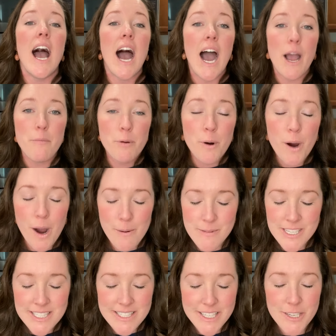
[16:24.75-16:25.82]
I
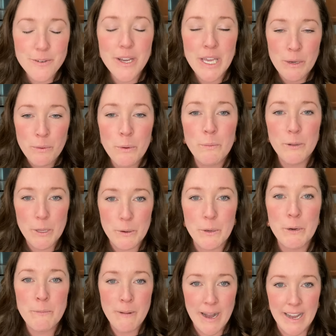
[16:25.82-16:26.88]
promise you it will blow
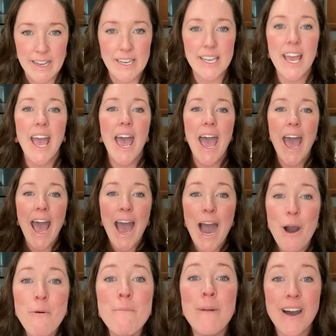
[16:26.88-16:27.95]
your mind
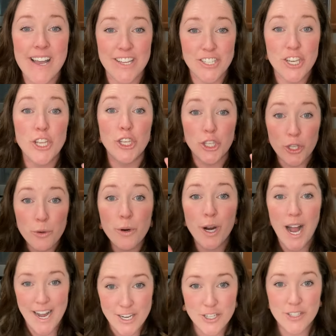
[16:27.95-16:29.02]
how much you are
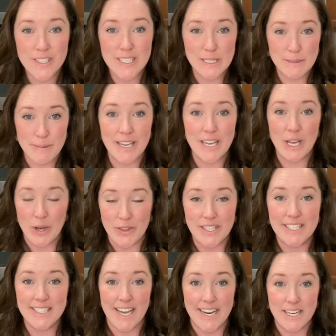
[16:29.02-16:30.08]
actually spending on
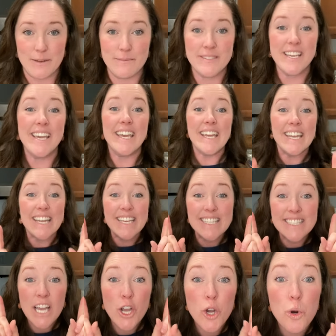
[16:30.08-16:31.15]
these items. It
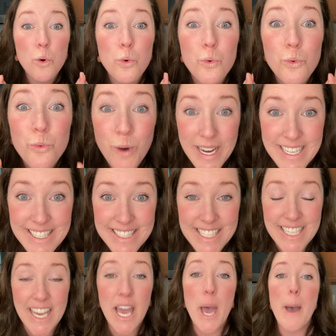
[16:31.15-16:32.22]
is
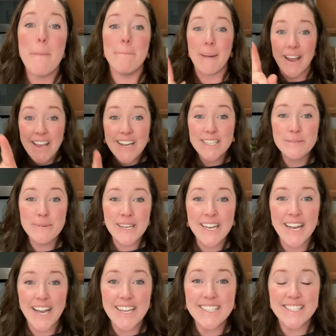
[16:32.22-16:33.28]
crazy. My husband and
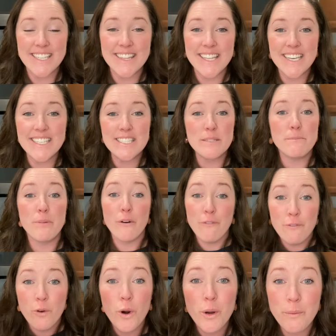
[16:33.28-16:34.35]
I did this
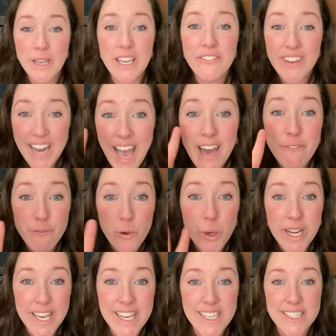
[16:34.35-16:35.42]
before we even had four
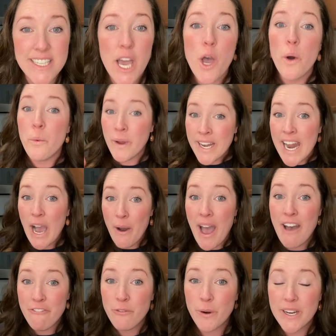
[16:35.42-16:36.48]
kids. We now
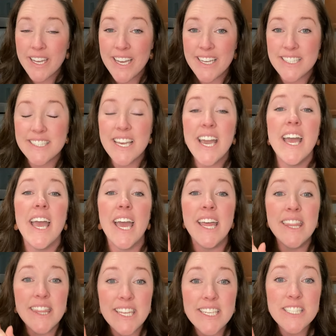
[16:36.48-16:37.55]
have four kids.
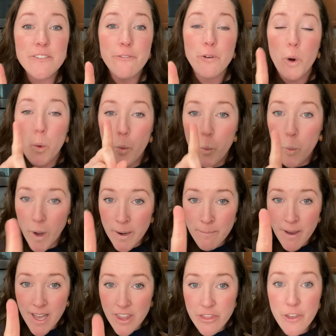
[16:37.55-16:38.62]
And this for one
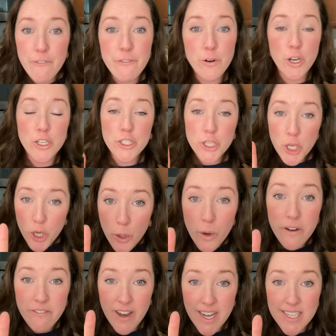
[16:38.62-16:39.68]
month, for two
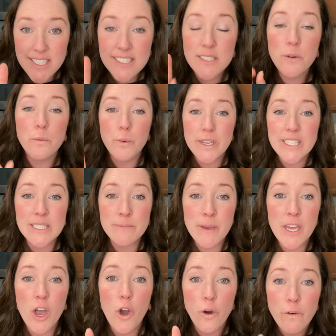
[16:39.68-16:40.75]
of us, we
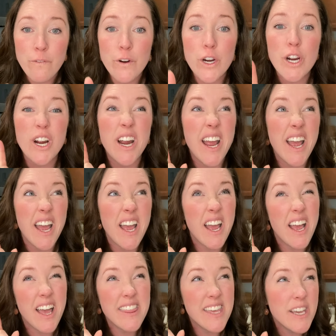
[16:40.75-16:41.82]
spent over
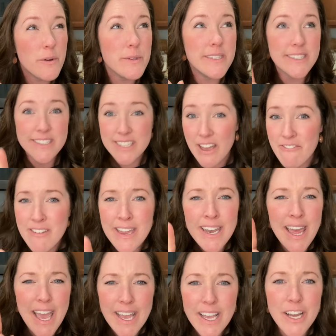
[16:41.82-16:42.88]
I think it was seven,
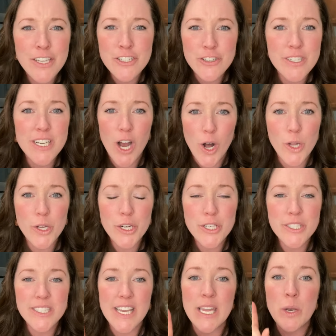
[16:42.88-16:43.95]
eight hundred
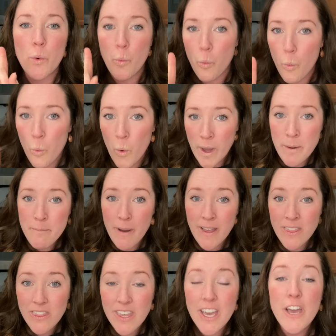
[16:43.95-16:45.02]
dollars in one
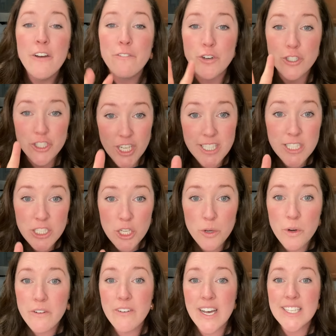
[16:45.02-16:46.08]
month for just two
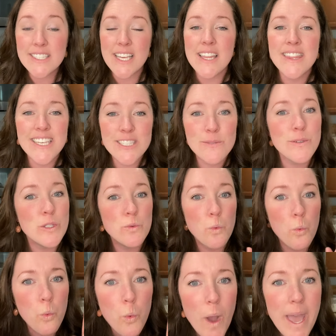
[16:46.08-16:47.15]
of us. And this was
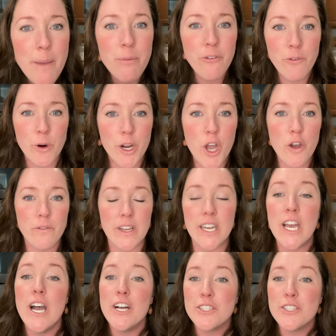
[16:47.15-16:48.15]
way before COVID.